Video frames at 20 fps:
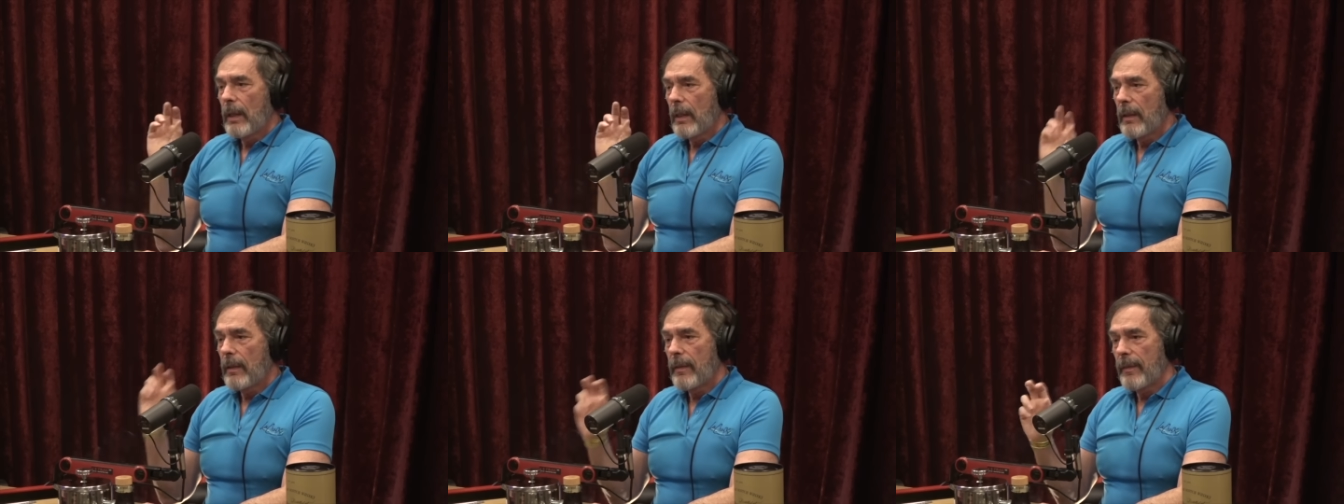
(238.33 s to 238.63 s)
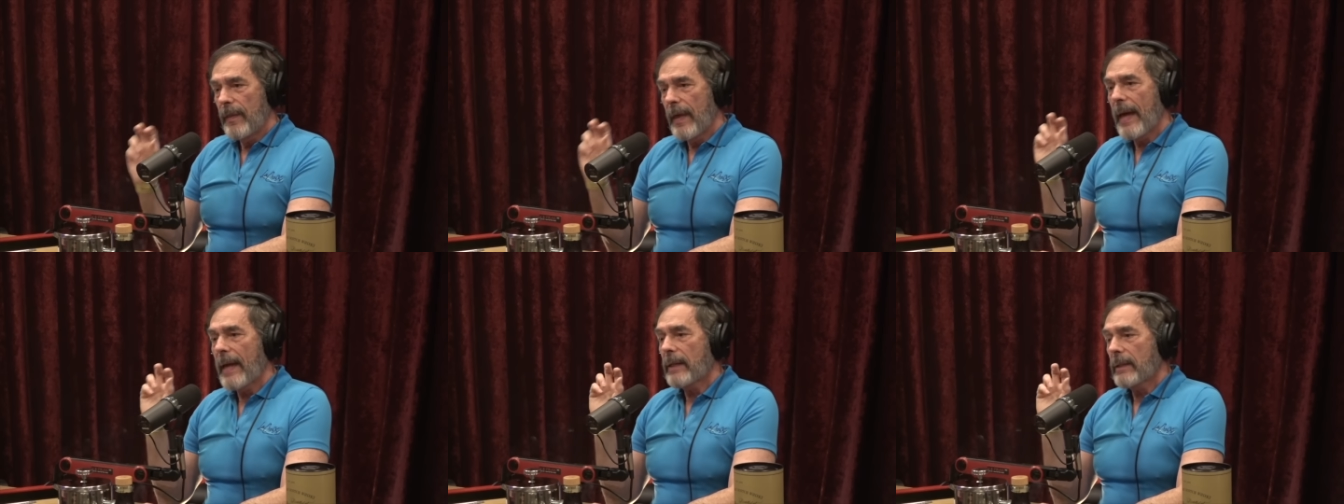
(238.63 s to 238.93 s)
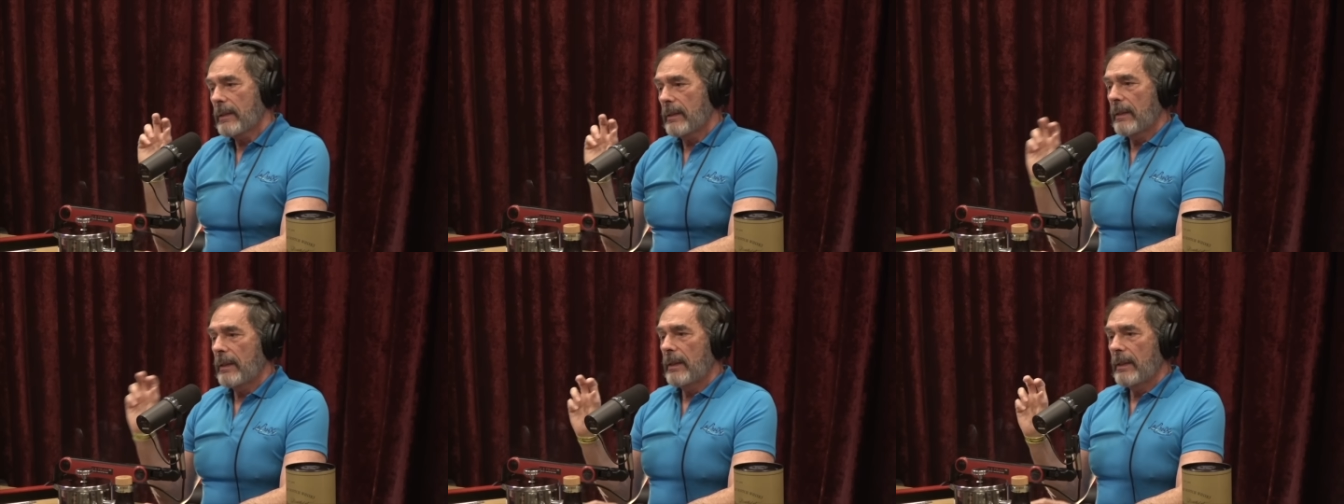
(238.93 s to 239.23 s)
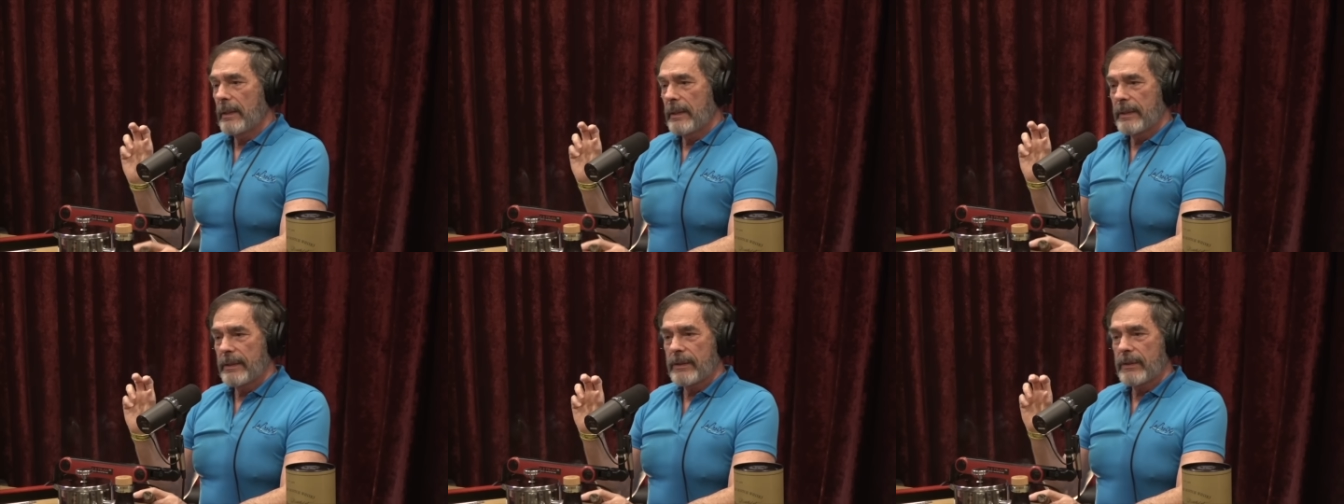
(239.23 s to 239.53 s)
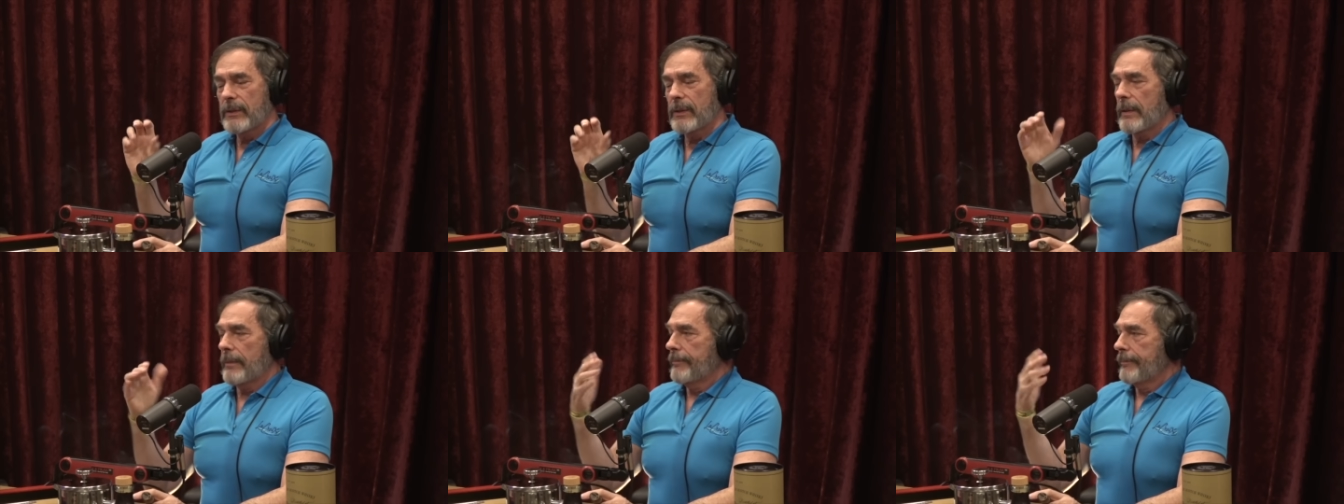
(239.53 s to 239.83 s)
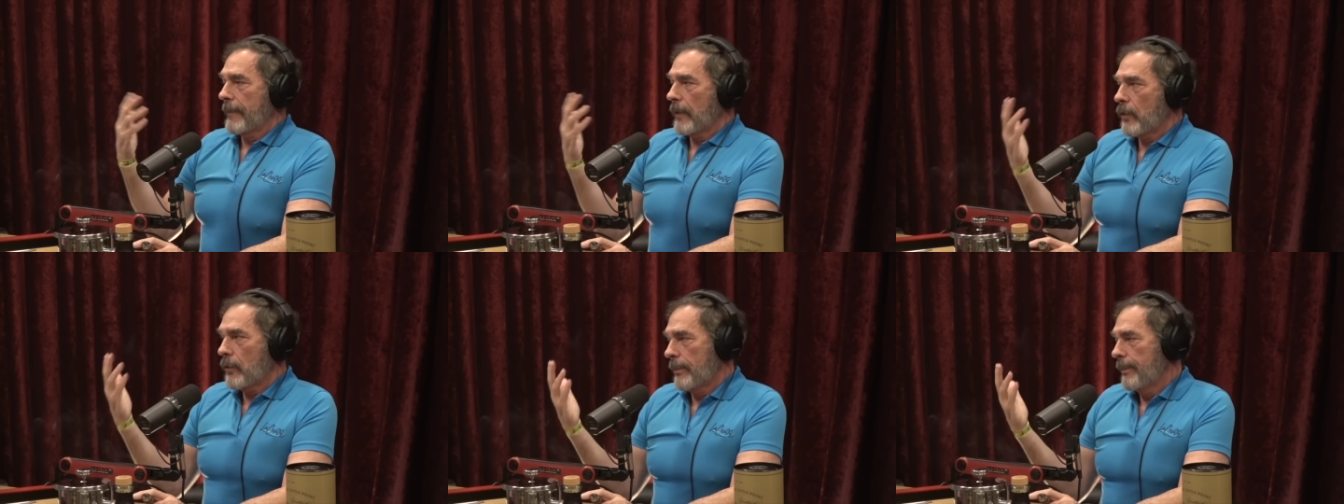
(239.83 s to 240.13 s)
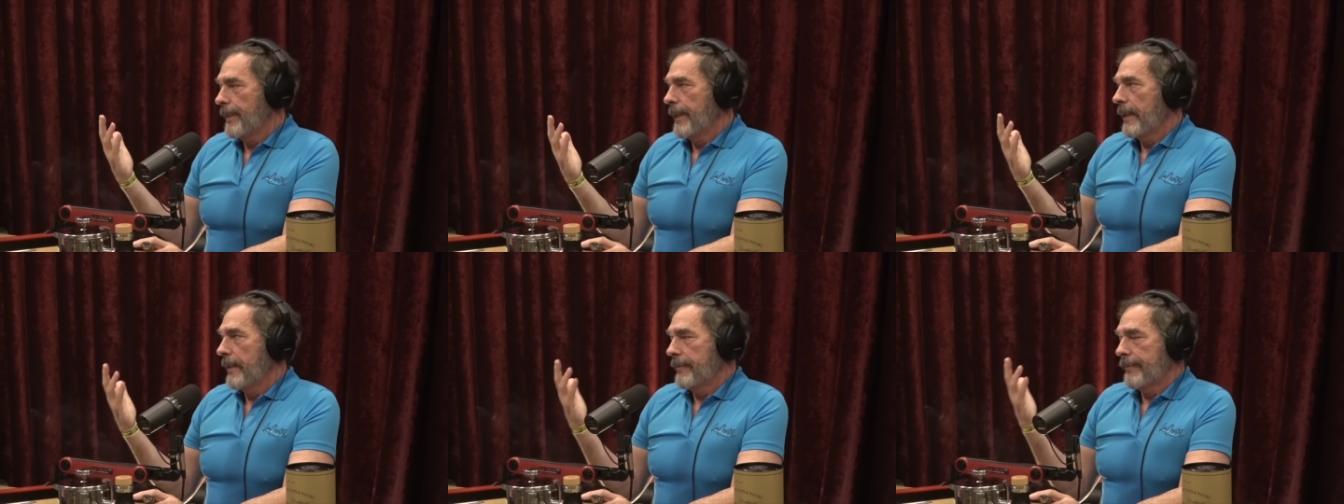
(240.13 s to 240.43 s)
that is could
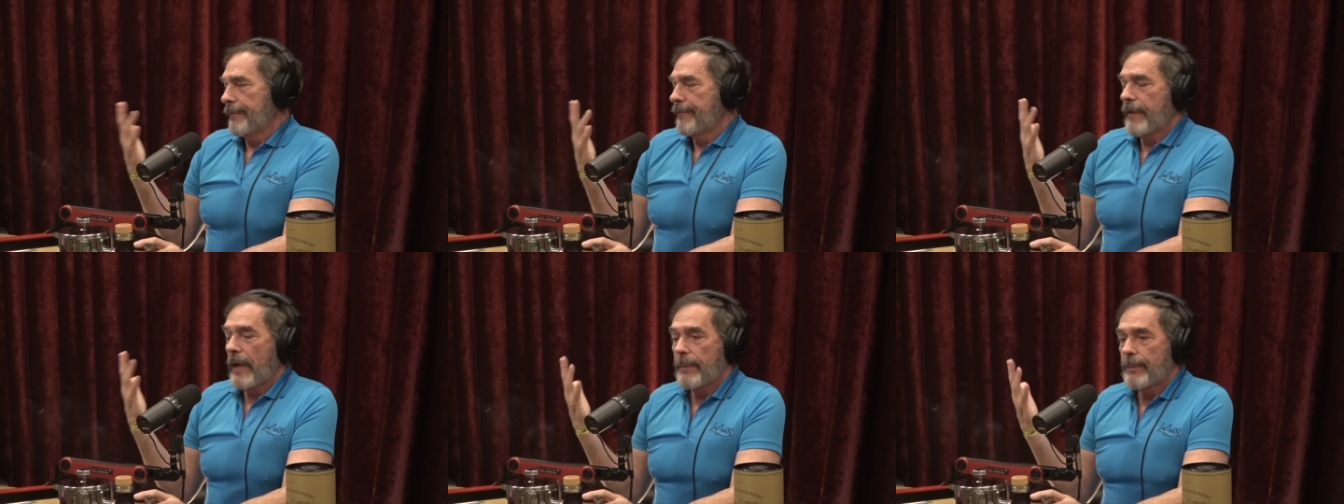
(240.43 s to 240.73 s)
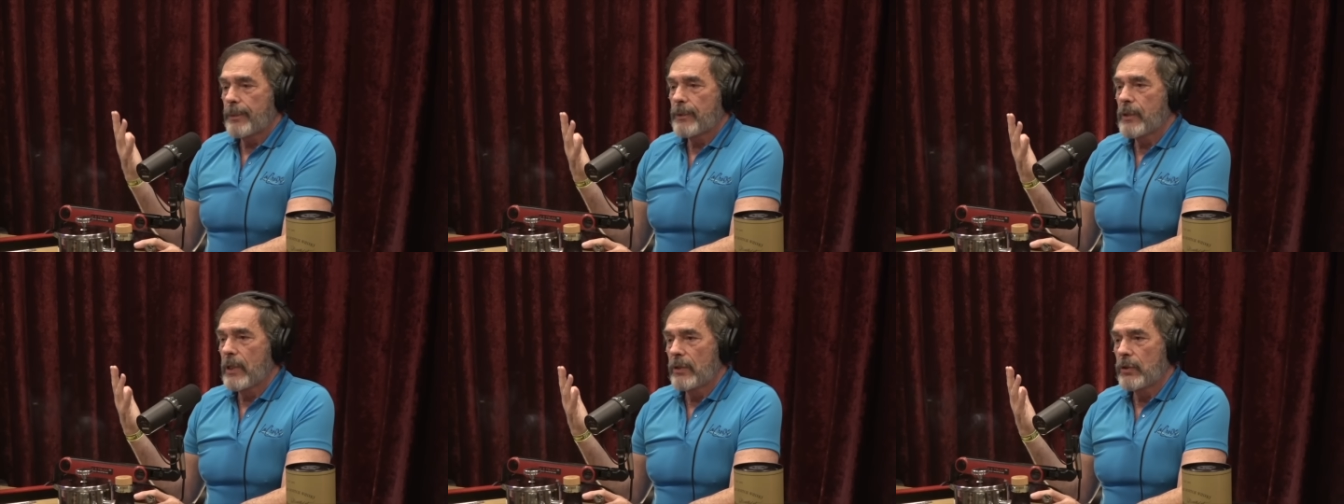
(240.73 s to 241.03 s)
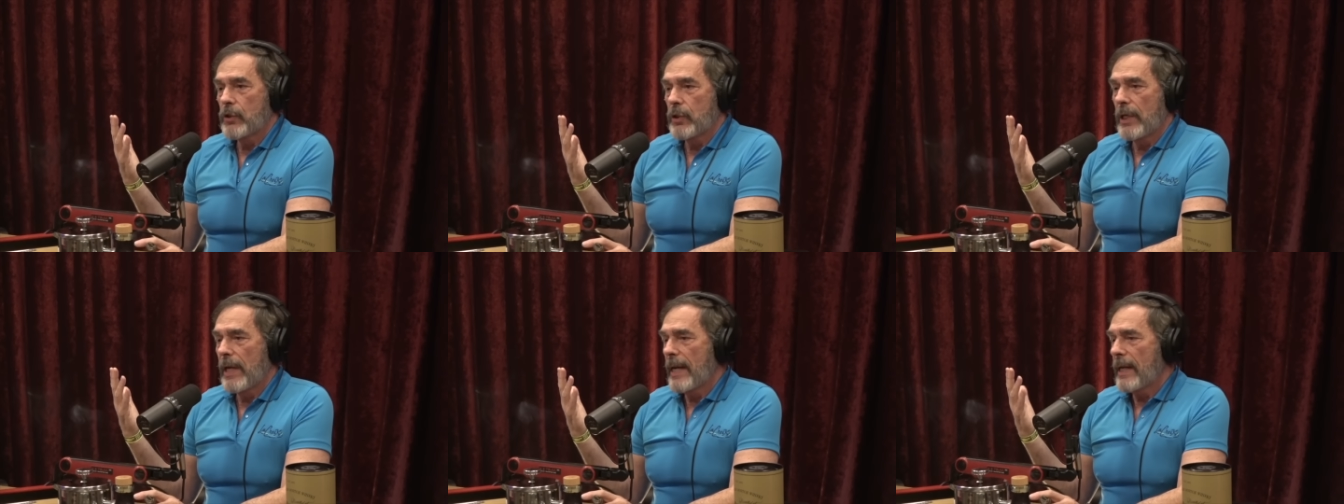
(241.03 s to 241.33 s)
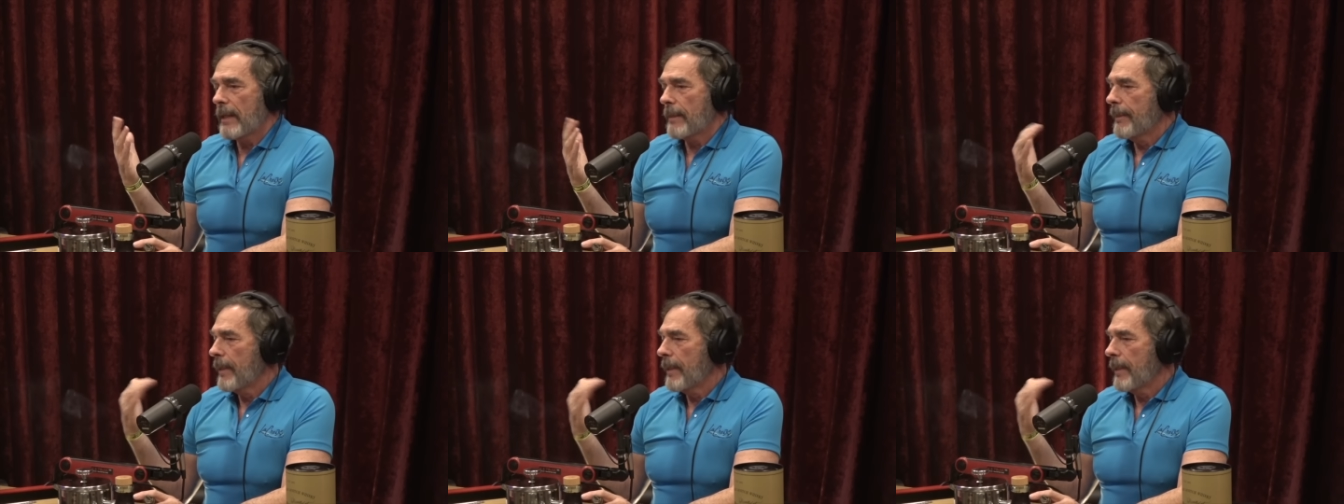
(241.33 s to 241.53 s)
be 5% genetic,